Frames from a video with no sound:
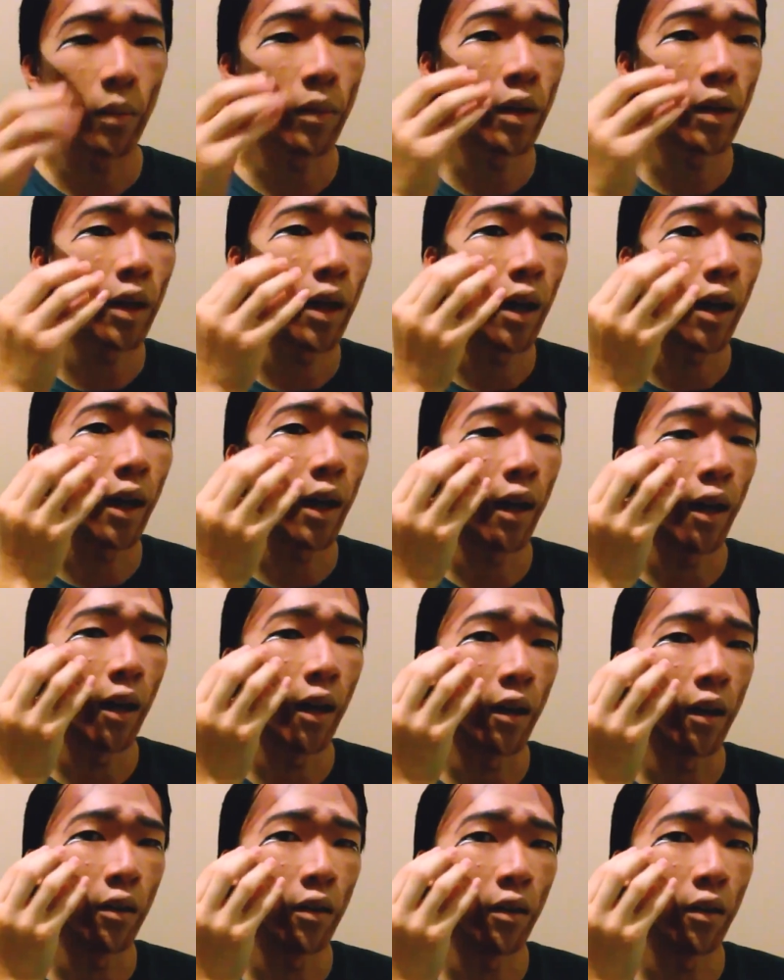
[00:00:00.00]
and I'm going
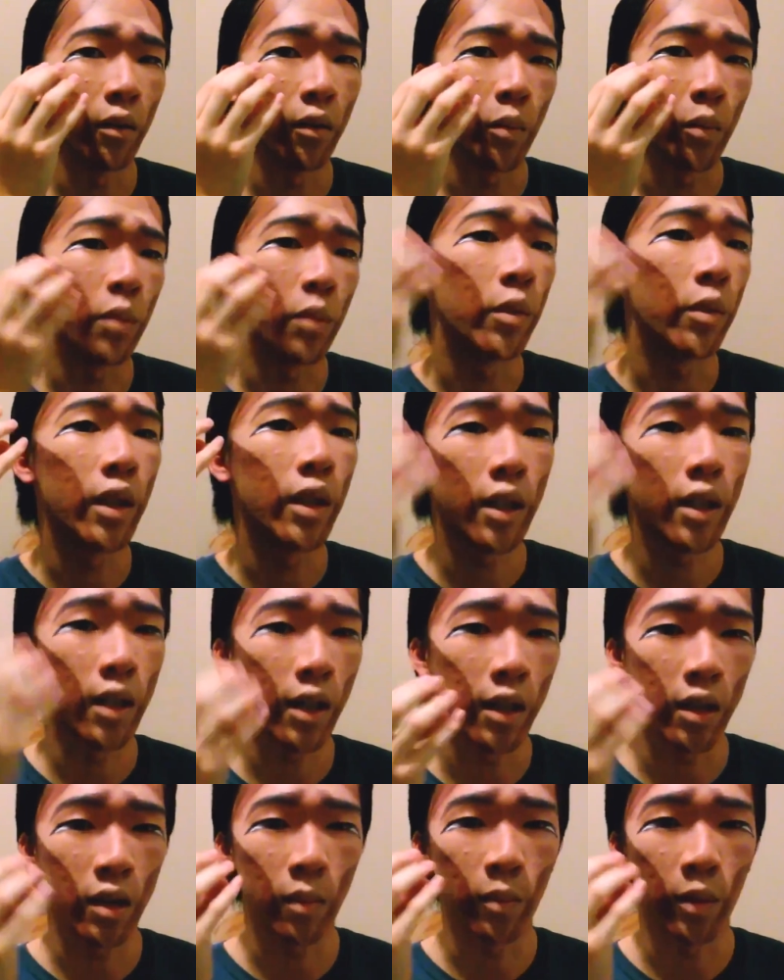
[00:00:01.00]
to add some really
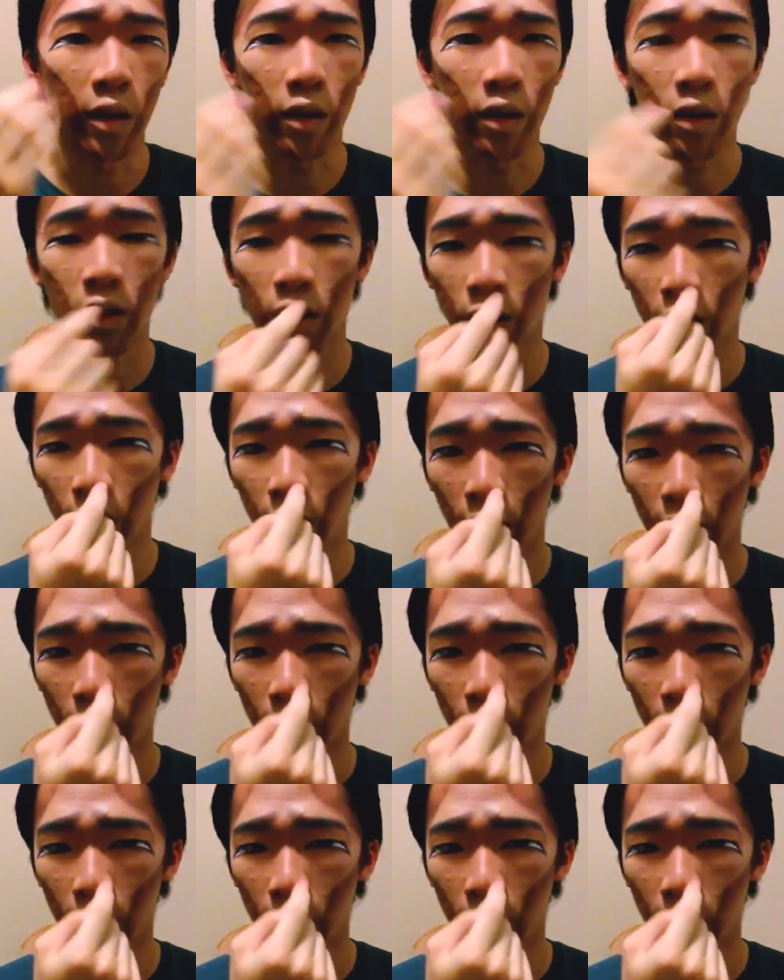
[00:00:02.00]
intense blush.